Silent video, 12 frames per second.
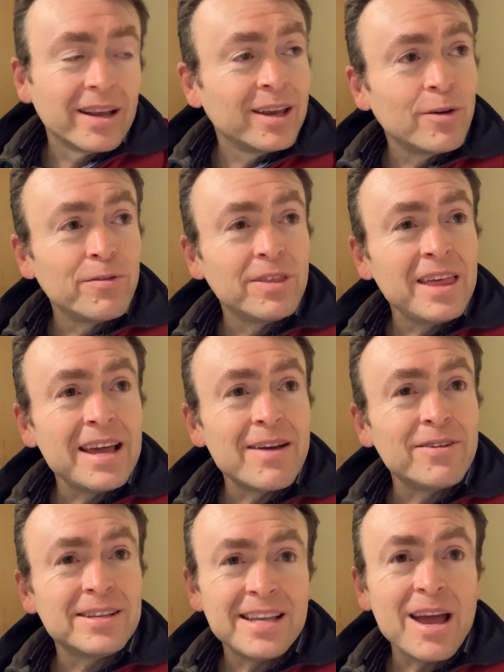You know, if
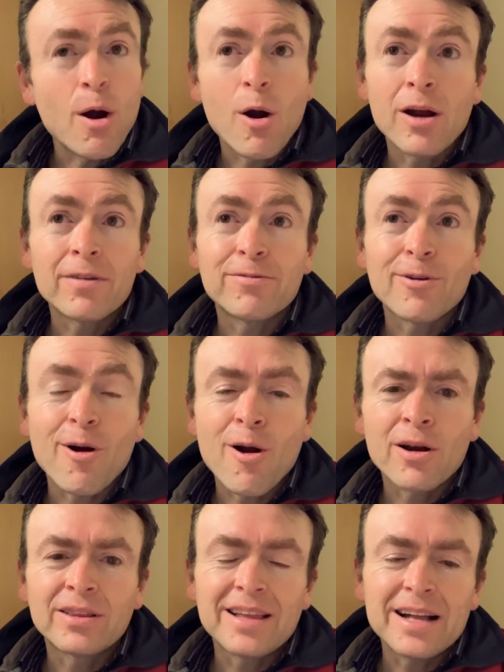you say art for
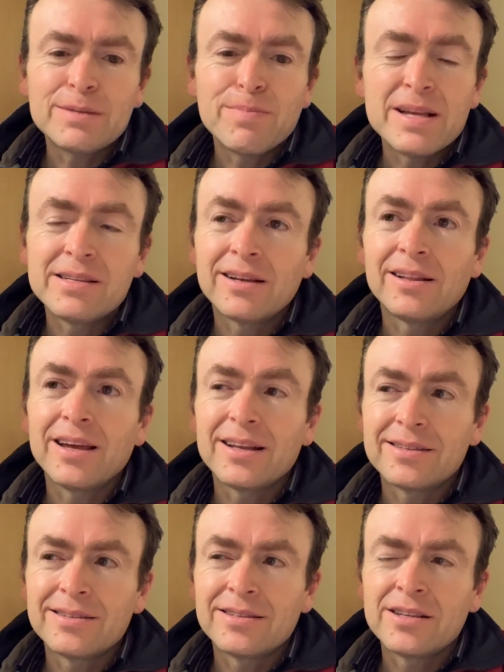art, that's basically
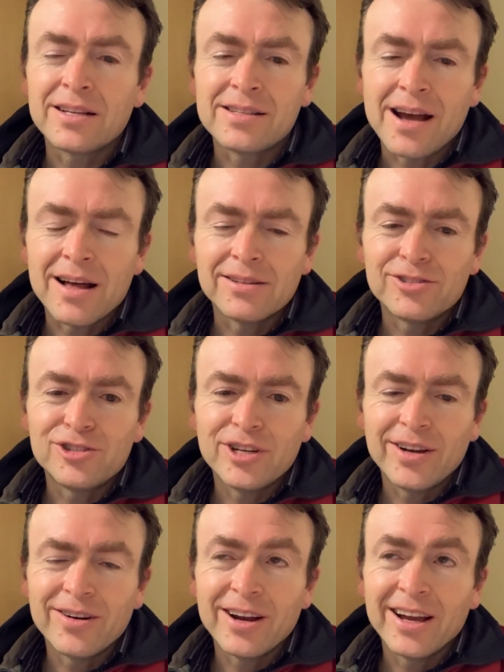a
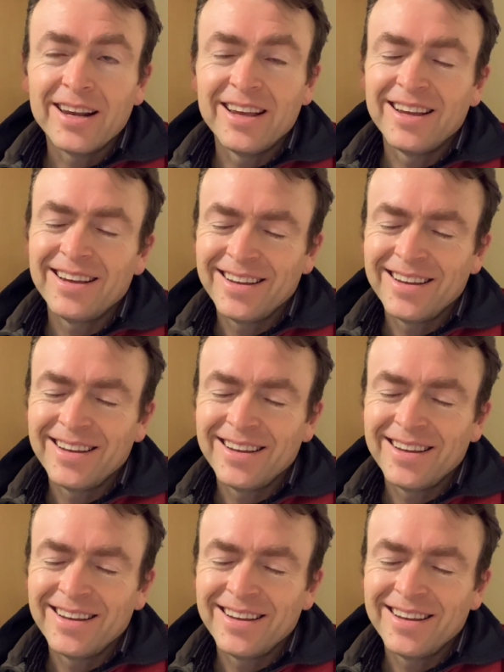tautology, right?